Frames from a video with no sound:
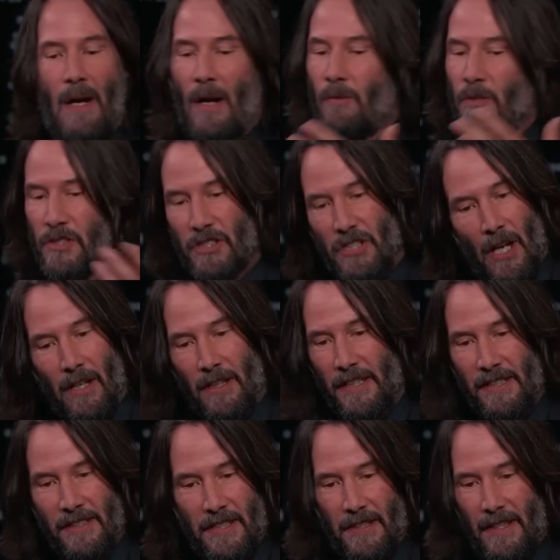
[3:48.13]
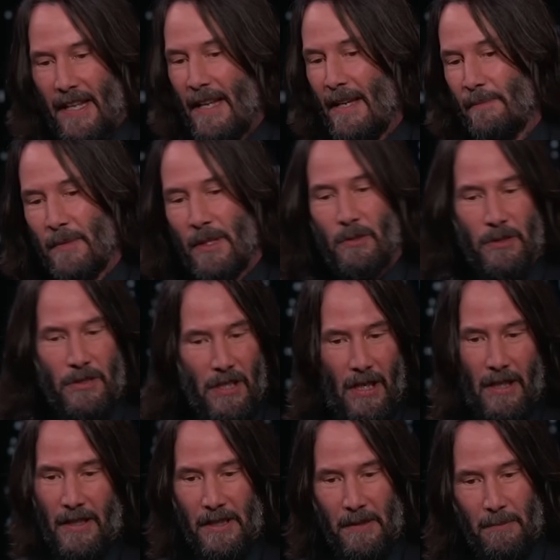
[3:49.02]
I was talking to them, they were
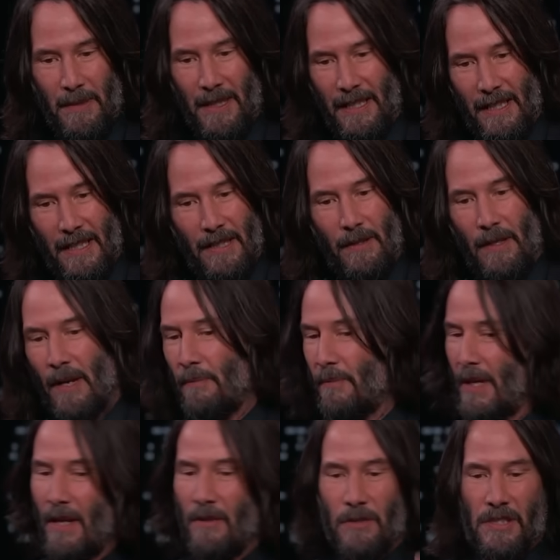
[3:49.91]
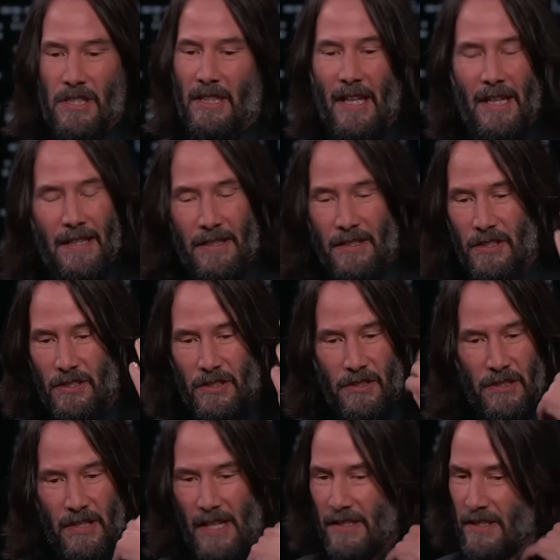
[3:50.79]
talking to me, I mean, I was like,
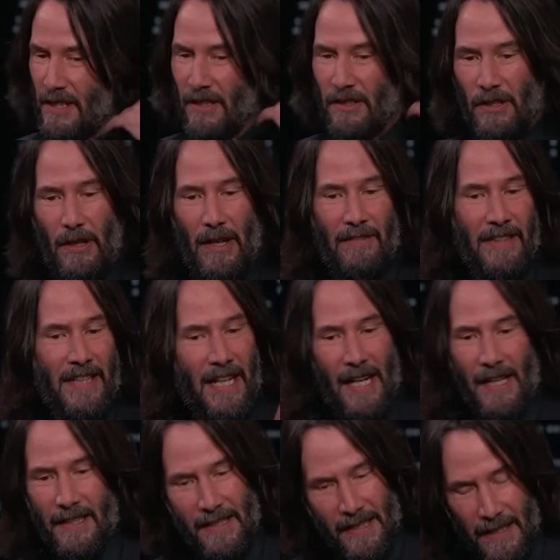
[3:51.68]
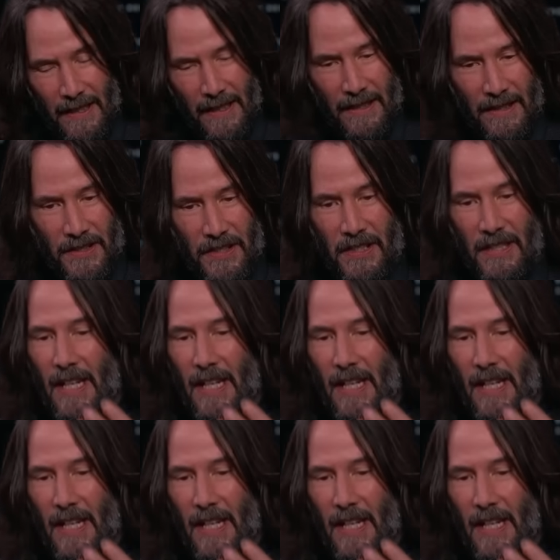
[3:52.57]
they said, do you have any ideas?